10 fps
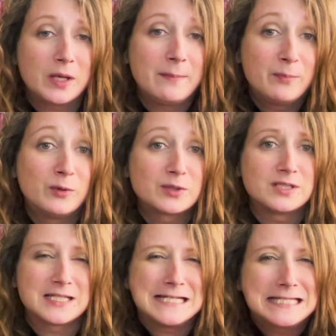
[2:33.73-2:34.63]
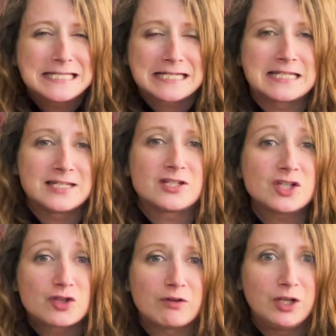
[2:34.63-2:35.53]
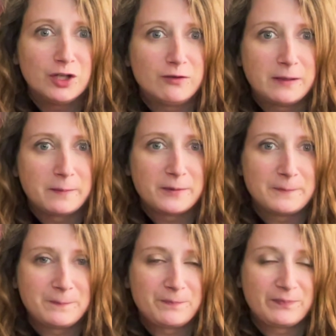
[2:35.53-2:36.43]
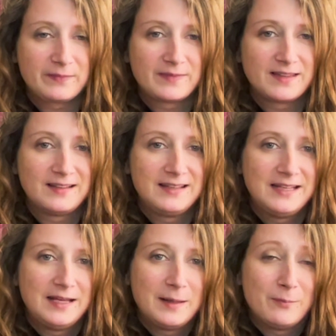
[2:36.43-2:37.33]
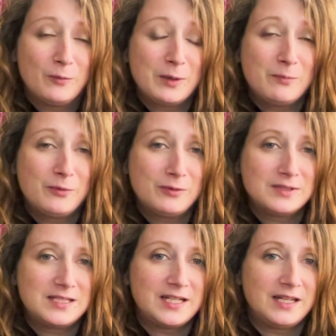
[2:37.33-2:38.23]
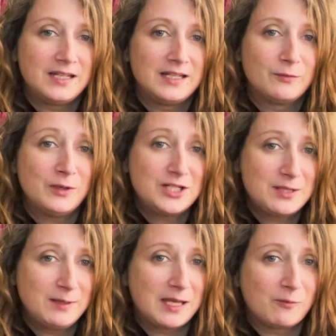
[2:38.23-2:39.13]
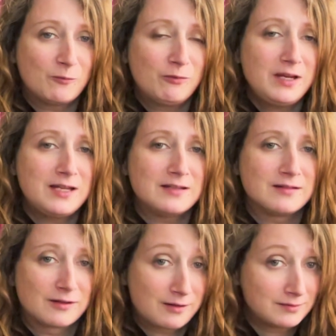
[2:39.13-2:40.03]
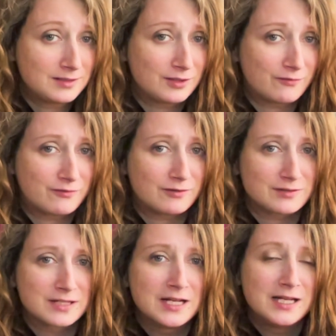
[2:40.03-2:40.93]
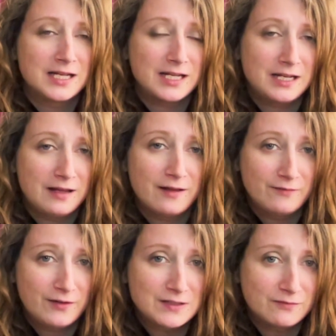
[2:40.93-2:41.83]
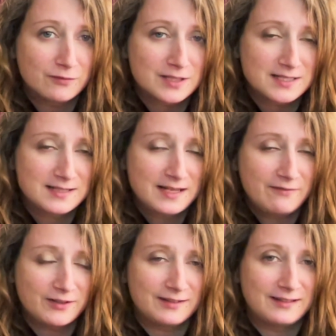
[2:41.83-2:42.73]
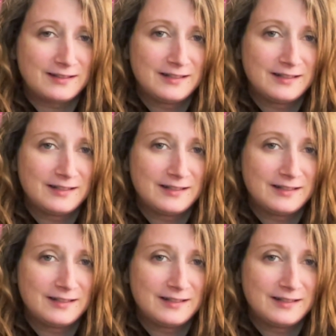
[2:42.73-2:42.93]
important in 16th century Europe. More importantly, when she became queen consort of France in 1547,